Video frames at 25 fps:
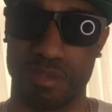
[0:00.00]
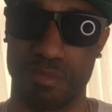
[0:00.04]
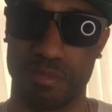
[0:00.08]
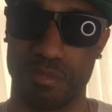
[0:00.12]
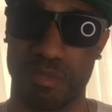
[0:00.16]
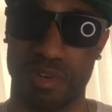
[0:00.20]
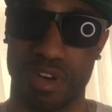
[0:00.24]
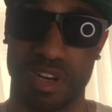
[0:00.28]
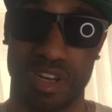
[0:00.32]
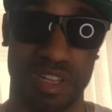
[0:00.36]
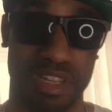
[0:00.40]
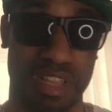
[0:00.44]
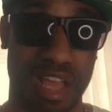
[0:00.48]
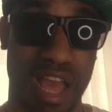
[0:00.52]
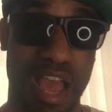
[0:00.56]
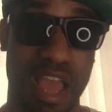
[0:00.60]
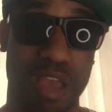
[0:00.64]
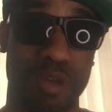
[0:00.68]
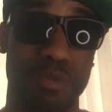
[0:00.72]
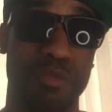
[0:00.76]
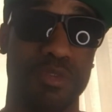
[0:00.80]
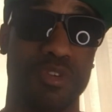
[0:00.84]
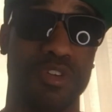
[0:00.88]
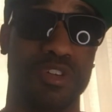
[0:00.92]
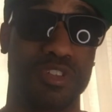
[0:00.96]
But I
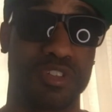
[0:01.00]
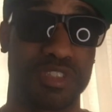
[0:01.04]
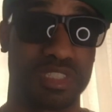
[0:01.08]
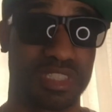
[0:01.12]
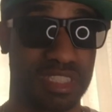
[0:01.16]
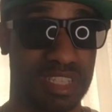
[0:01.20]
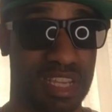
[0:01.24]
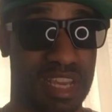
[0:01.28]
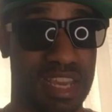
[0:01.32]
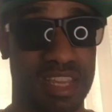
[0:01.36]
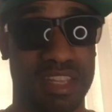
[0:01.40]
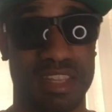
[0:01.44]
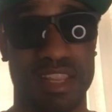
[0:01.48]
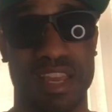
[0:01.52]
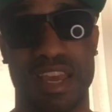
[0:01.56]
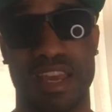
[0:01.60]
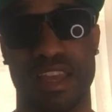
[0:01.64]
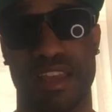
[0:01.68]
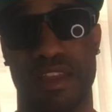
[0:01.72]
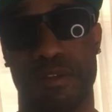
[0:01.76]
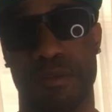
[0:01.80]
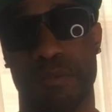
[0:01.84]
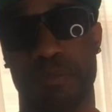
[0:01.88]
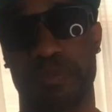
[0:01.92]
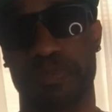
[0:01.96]
will say that
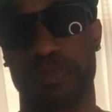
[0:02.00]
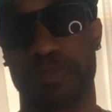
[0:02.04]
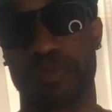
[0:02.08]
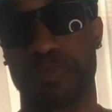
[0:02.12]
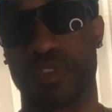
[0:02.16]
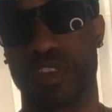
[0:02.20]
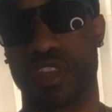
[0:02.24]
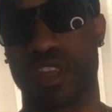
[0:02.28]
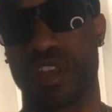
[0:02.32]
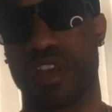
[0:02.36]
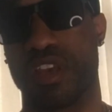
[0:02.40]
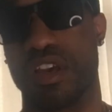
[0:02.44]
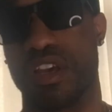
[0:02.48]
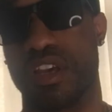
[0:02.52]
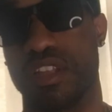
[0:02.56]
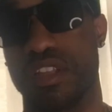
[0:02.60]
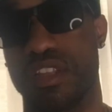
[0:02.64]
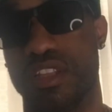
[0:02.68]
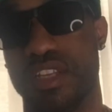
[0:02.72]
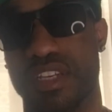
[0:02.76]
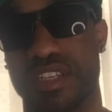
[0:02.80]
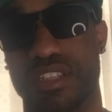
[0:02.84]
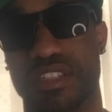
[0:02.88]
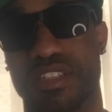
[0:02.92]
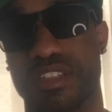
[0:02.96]

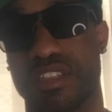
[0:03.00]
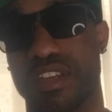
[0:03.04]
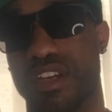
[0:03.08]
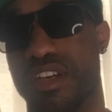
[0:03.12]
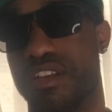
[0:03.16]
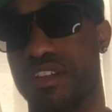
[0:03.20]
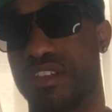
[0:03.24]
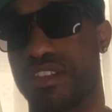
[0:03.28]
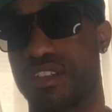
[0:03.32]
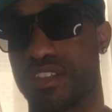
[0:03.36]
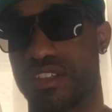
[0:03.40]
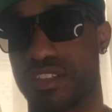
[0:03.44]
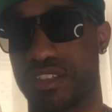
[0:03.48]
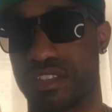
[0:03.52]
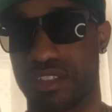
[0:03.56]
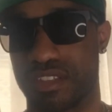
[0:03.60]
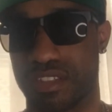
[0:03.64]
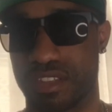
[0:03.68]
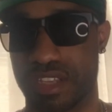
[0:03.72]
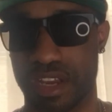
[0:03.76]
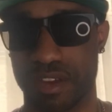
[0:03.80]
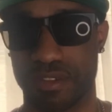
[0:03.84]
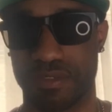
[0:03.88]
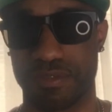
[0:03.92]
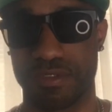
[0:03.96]
this does
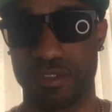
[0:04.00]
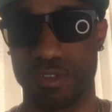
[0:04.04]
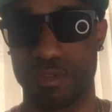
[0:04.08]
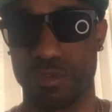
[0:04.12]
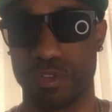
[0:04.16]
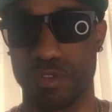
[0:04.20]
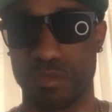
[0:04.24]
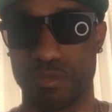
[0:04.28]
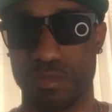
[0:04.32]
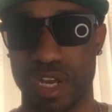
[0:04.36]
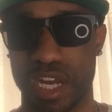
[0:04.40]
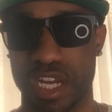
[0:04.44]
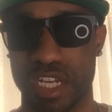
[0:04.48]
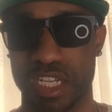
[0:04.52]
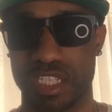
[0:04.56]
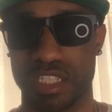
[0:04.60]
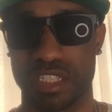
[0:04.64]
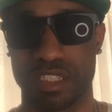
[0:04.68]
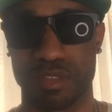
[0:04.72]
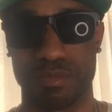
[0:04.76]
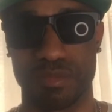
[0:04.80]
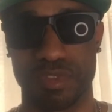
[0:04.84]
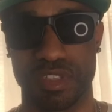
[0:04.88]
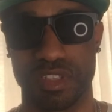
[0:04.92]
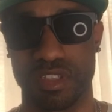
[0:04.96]
definitely
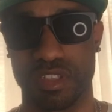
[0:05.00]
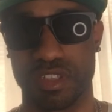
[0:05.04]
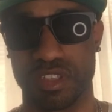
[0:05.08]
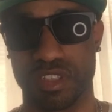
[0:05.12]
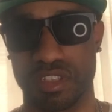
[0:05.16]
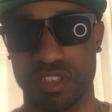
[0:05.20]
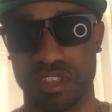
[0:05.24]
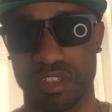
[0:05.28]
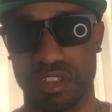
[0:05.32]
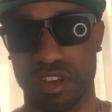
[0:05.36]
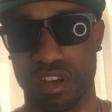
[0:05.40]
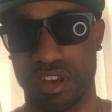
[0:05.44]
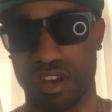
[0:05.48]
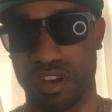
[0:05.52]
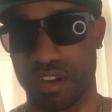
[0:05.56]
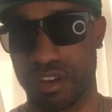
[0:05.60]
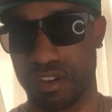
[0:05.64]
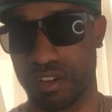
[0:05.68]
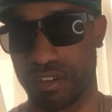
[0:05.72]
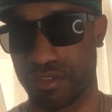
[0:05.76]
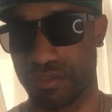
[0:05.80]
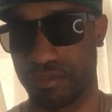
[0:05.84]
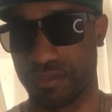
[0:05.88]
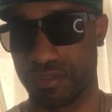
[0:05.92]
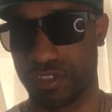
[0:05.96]
reminds me
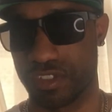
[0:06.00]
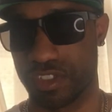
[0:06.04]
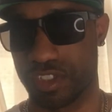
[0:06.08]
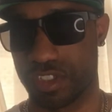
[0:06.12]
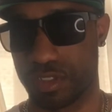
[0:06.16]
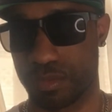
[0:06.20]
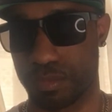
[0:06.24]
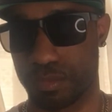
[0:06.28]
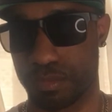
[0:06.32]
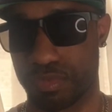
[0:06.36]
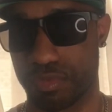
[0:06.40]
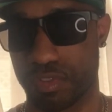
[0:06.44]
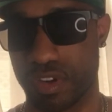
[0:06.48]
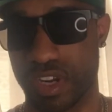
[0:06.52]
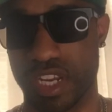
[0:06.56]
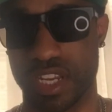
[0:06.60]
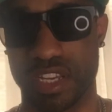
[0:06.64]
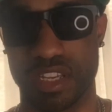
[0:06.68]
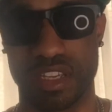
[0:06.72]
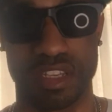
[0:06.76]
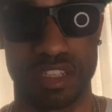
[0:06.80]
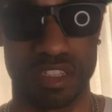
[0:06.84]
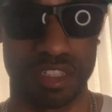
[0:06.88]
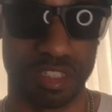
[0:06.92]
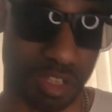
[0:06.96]
of
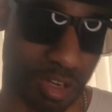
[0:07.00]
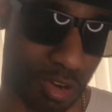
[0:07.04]
spring and the